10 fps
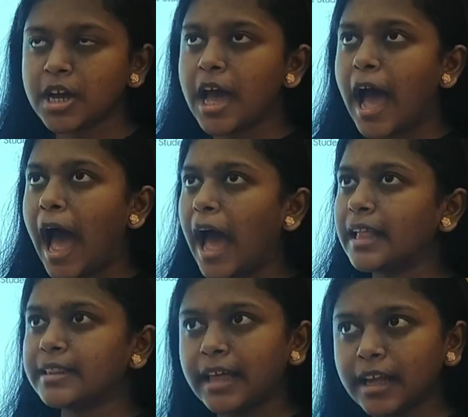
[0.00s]
and
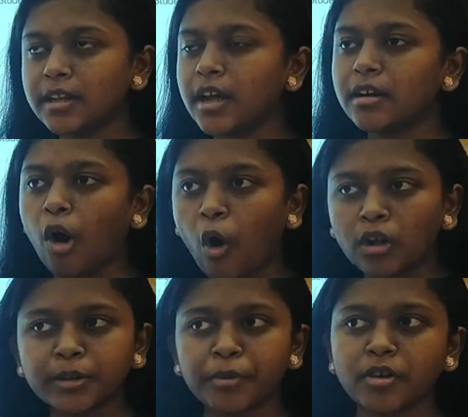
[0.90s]
then all the
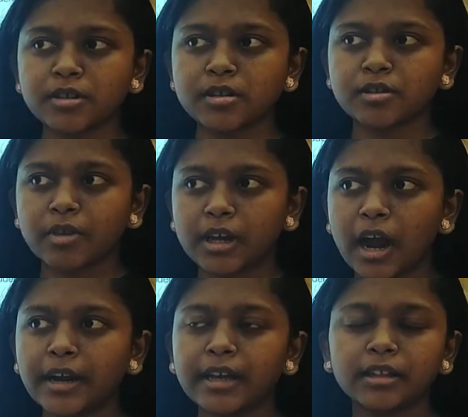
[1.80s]
process
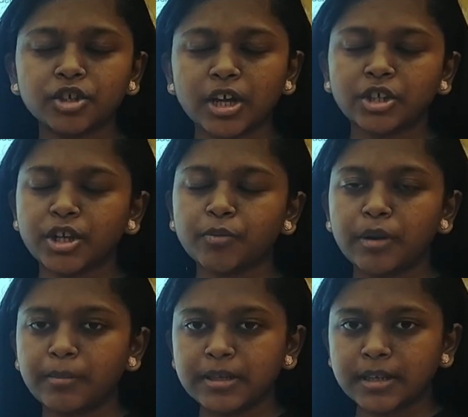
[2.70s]
regarding the judging will be
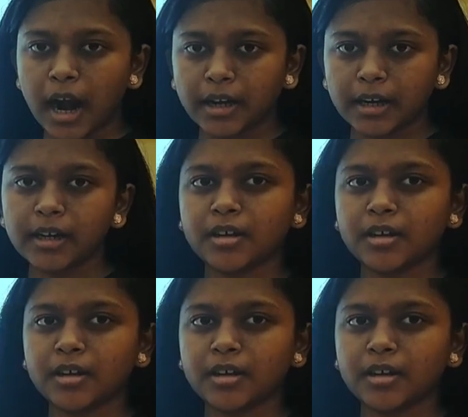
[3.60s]
started.